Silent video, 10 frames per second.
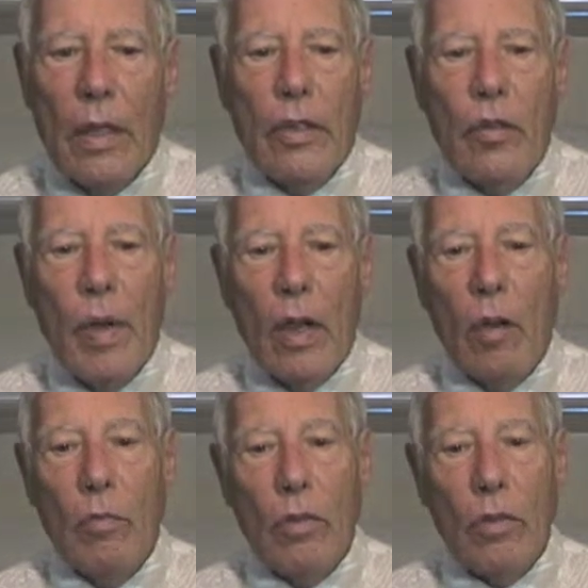That you may
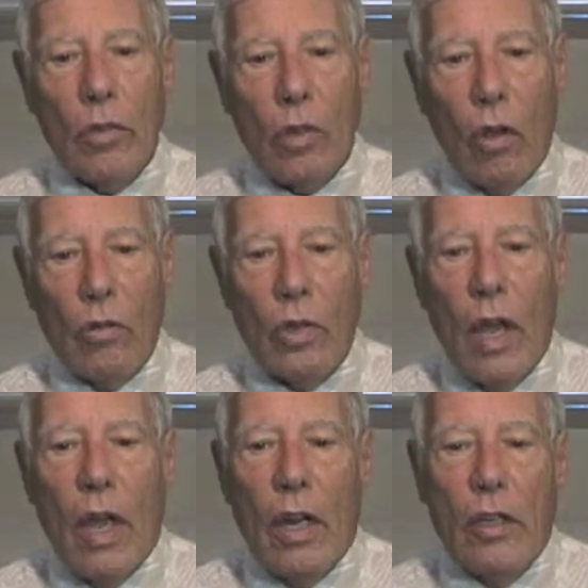humble your souls
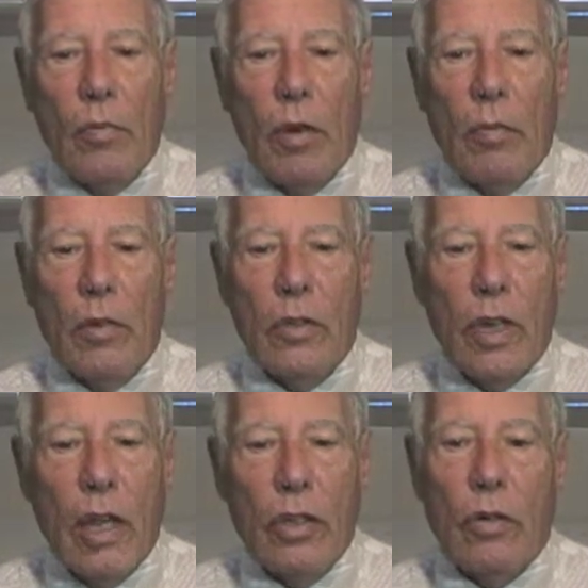is a permanent
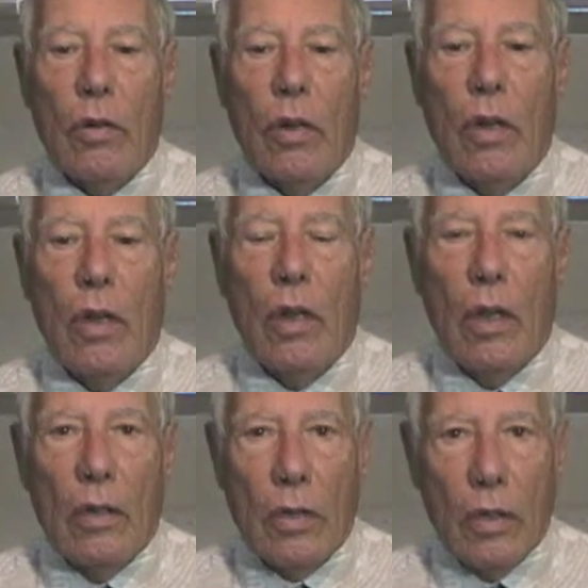statute.
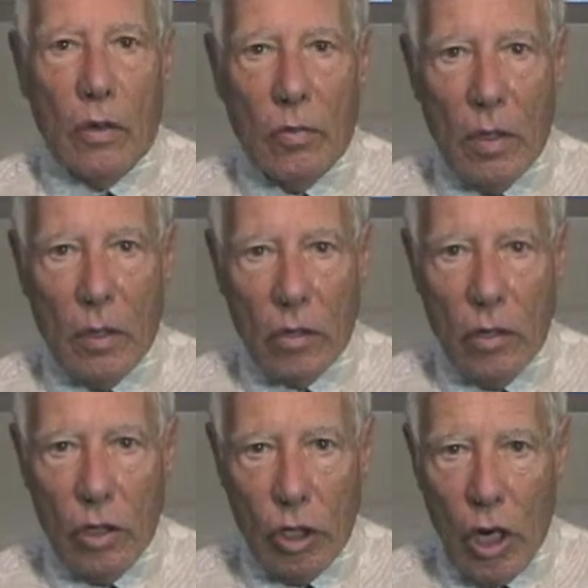It's not something that's
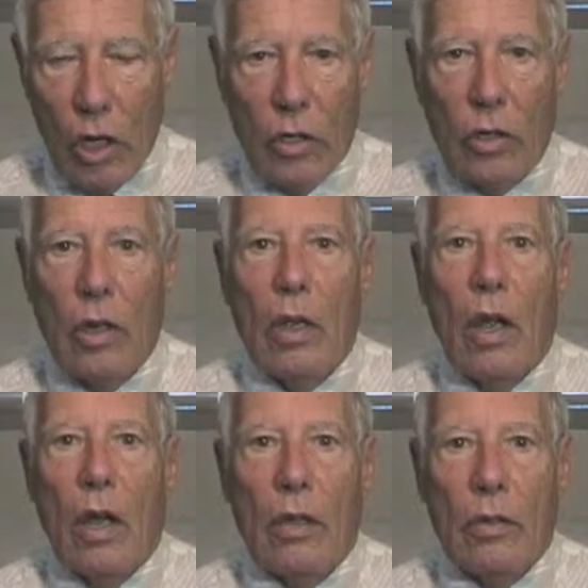going to change.
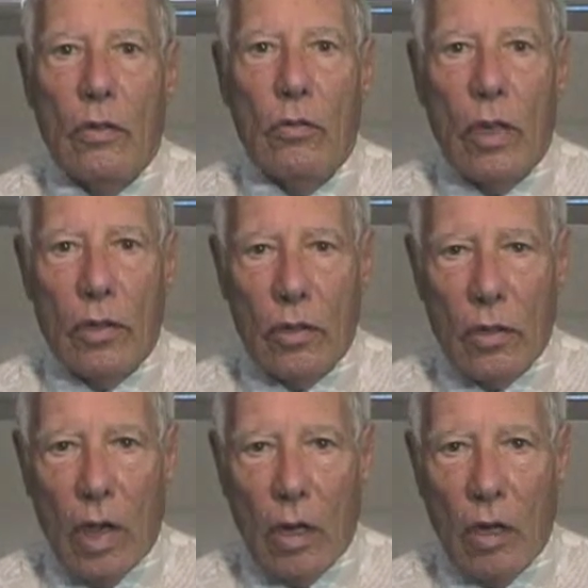The New Testament is
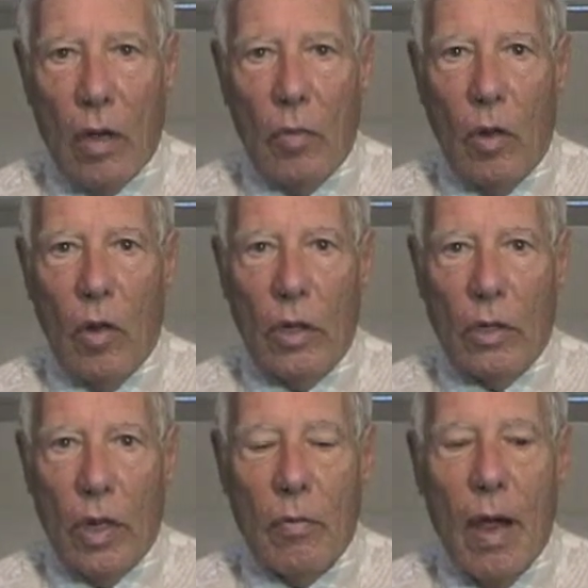not going to come along and
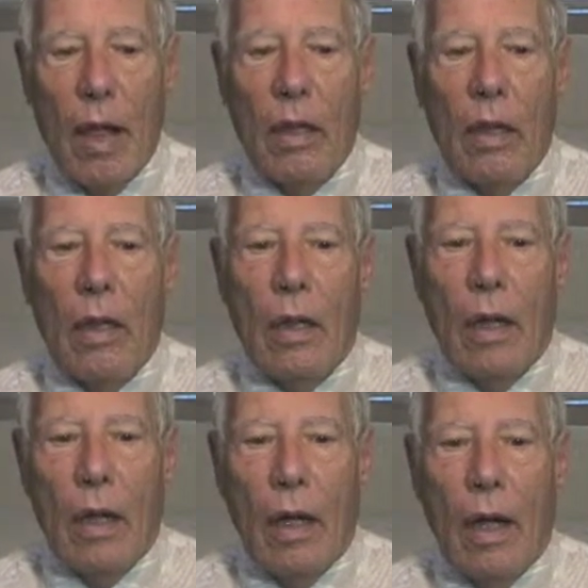say, well,
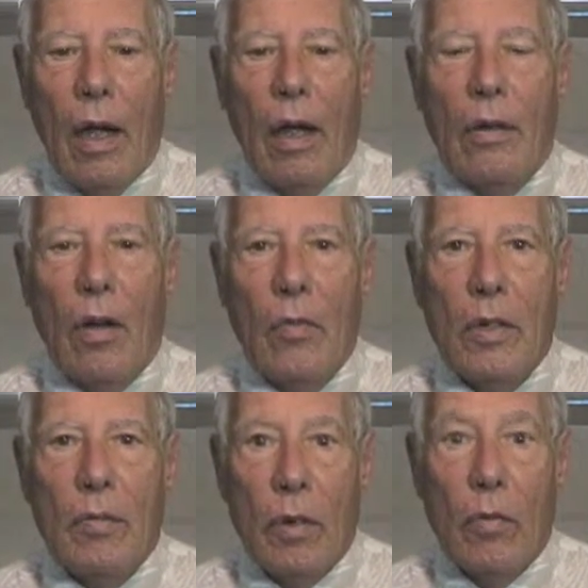
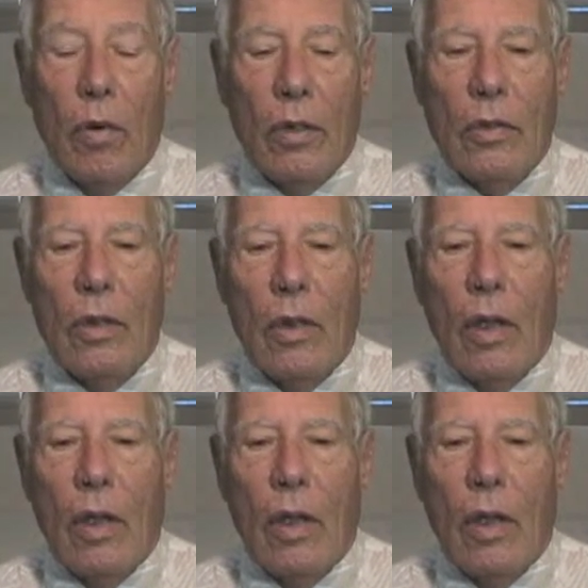atonement, but it was